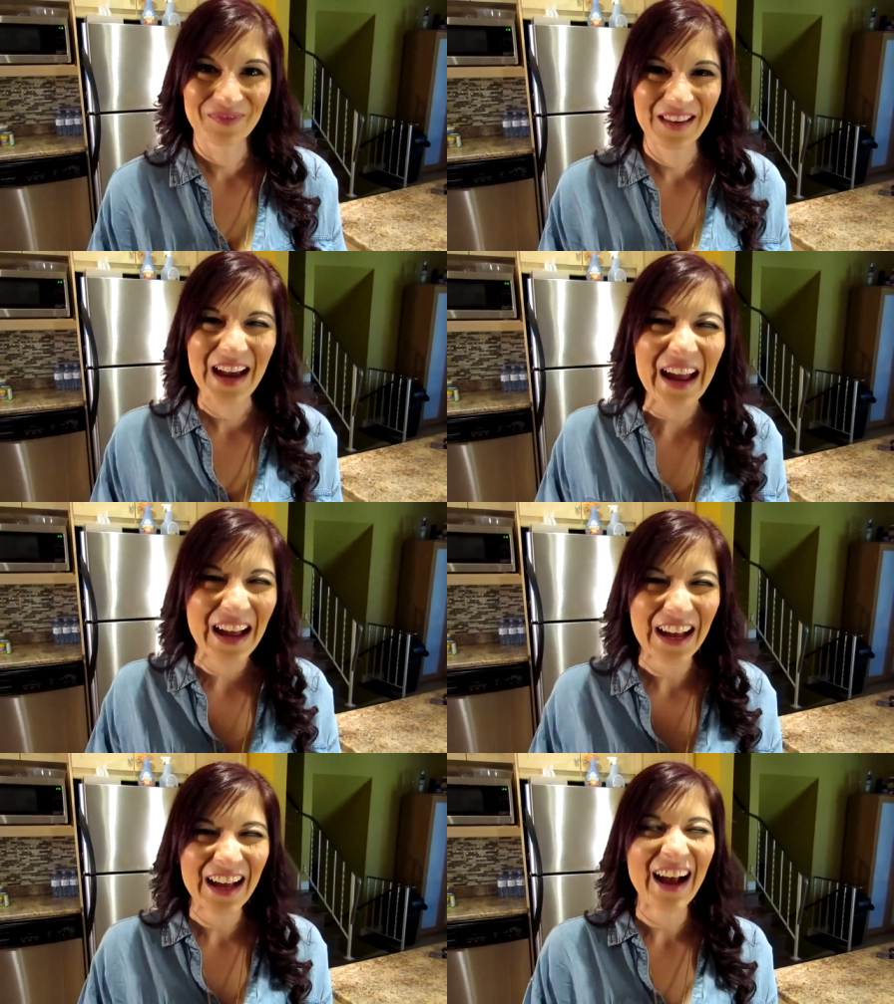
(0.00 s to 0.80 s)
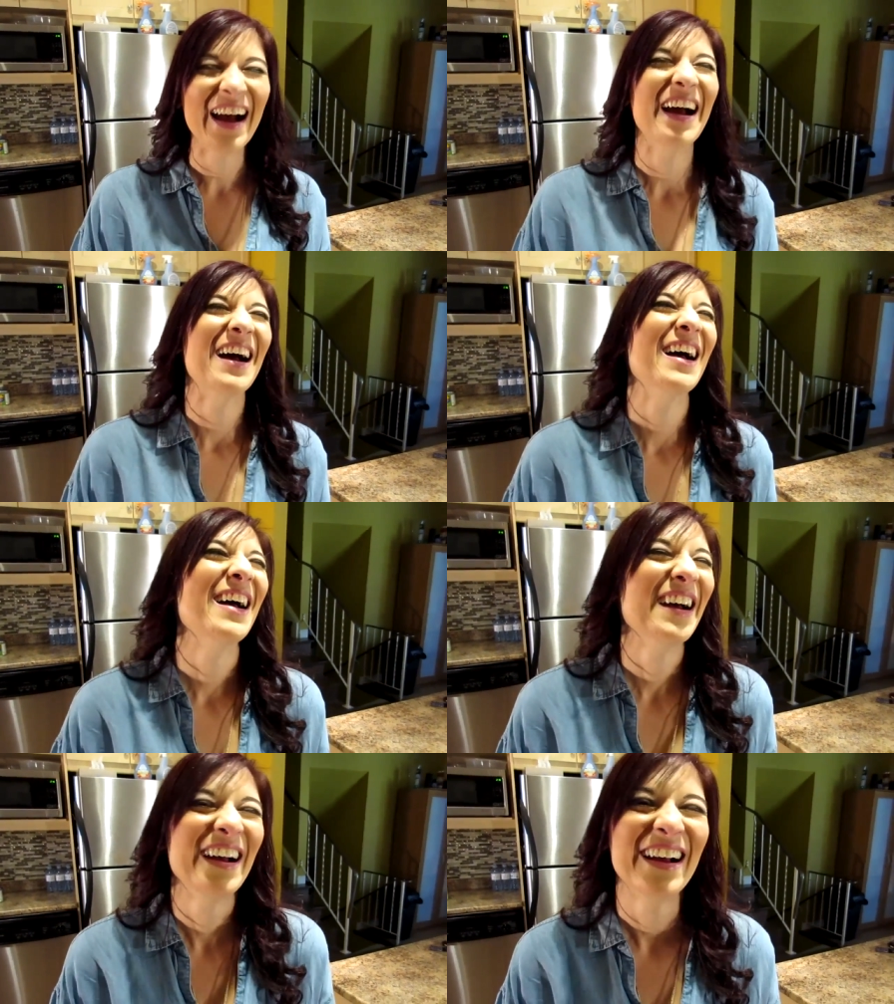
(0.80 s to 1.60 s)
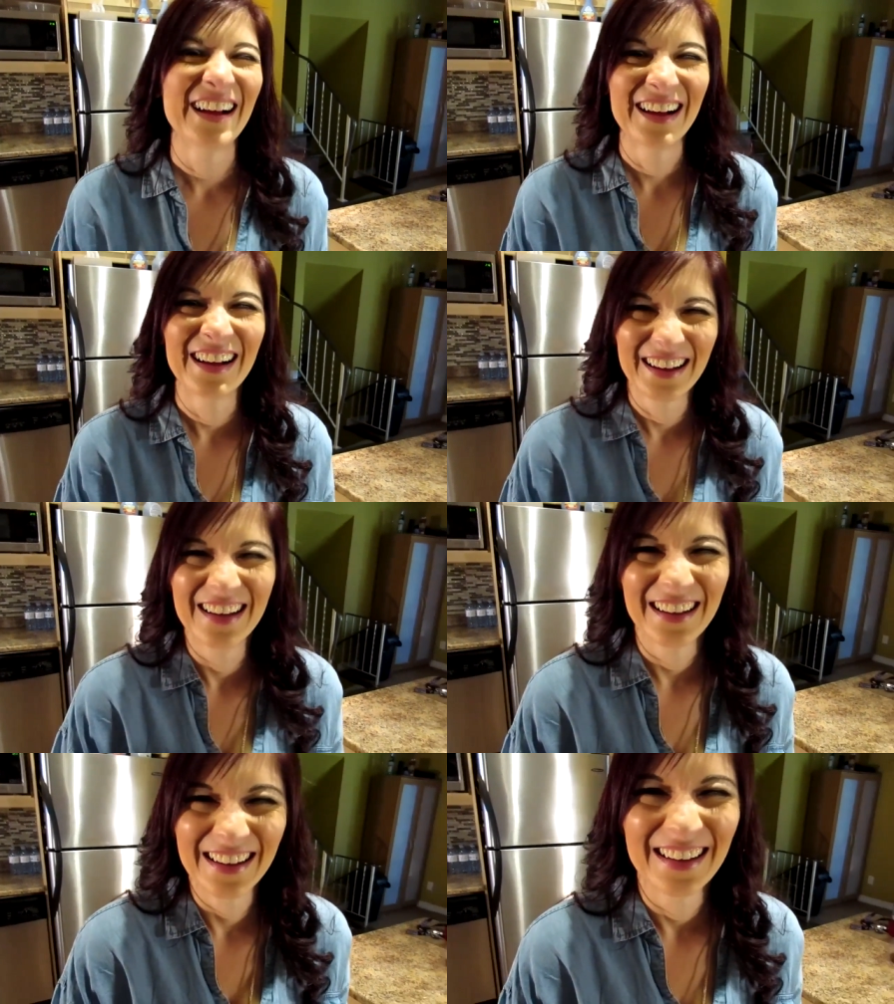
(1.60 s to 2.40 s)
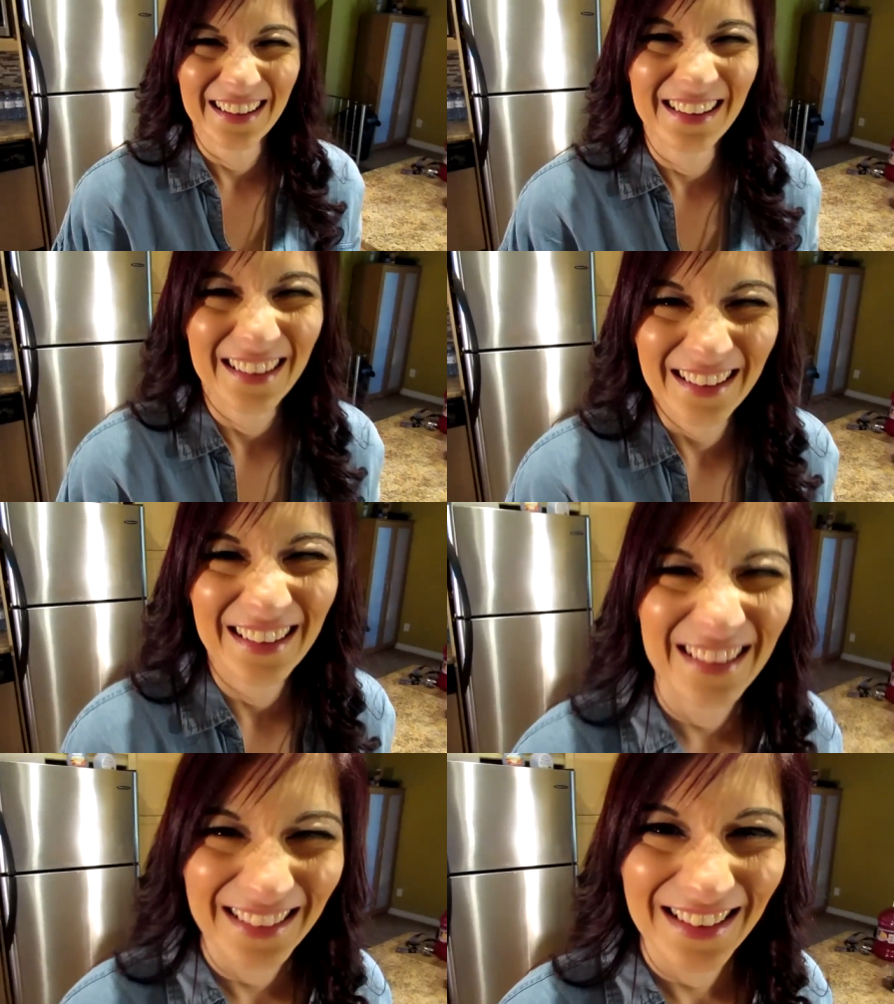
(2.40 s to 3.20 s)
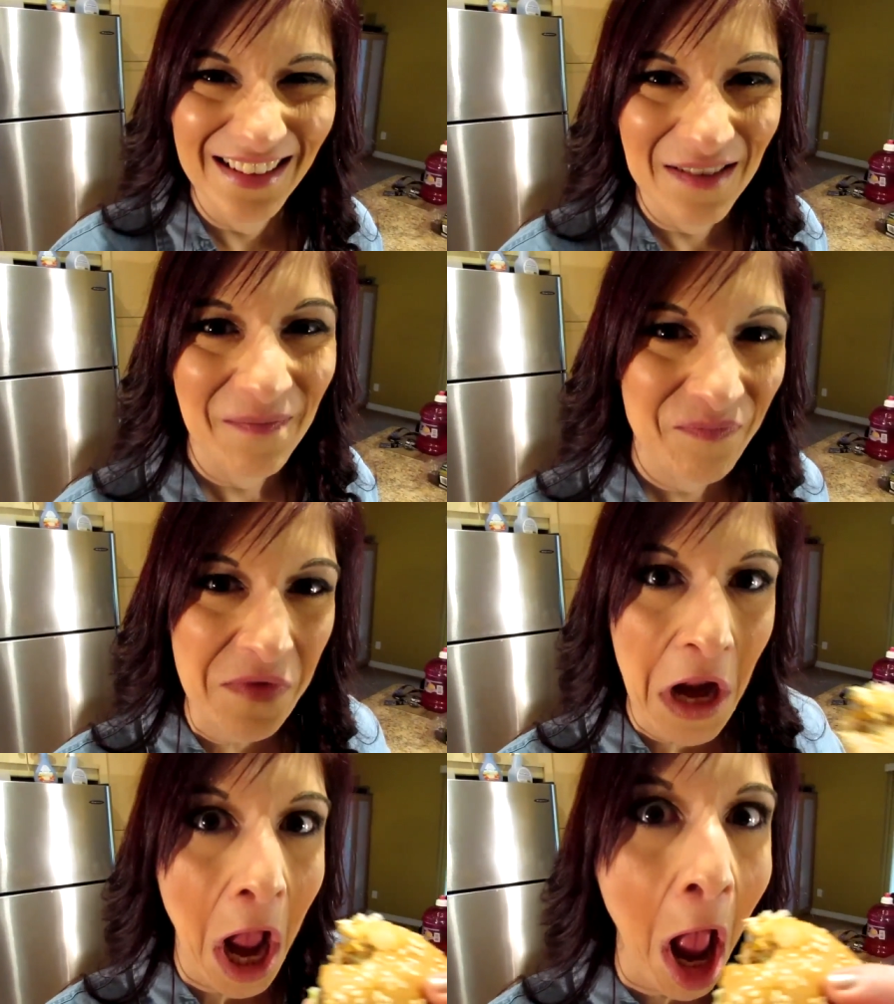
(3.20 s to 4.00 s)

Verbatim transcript: They're sitting right in front of him. All right, lunchtime.